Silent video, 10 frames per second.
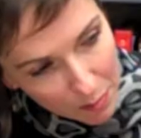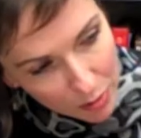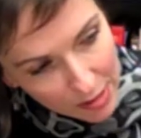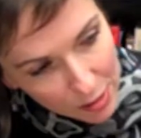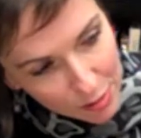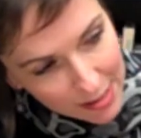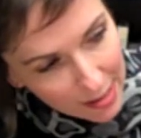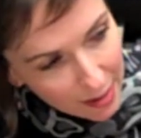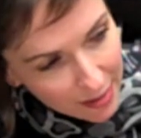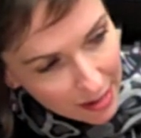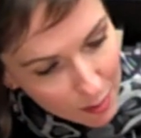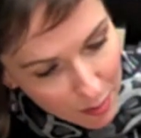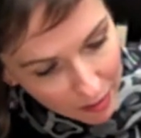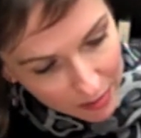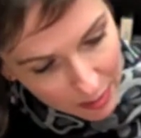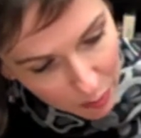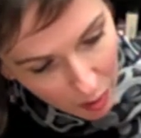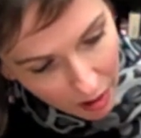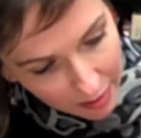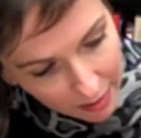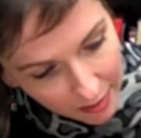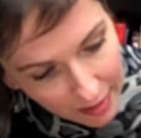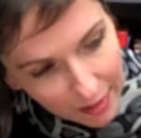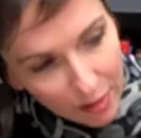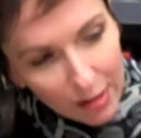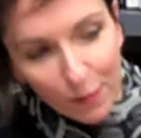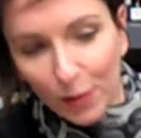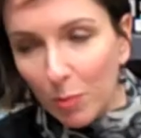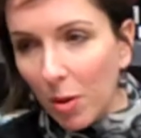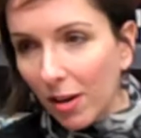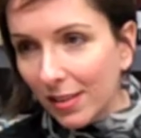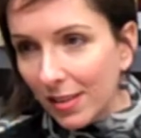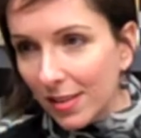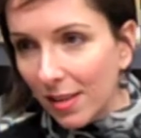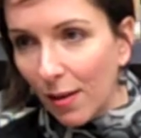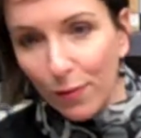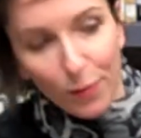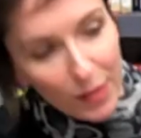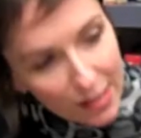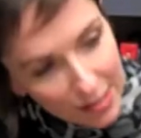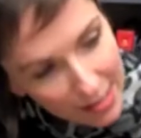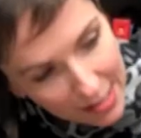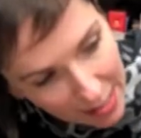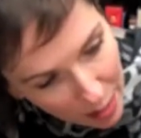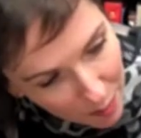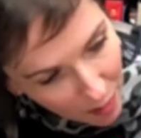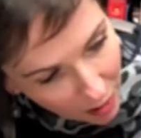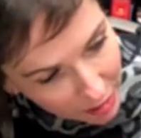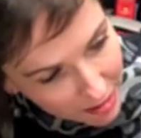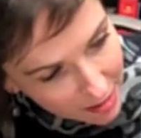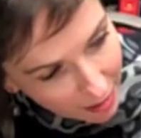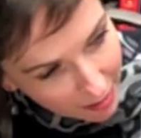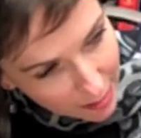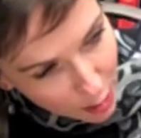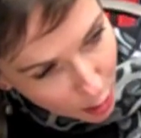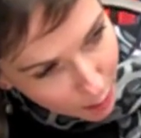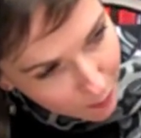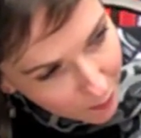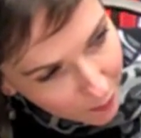most interesting thing about this box is not even the box itself, it's the stamp on the side here.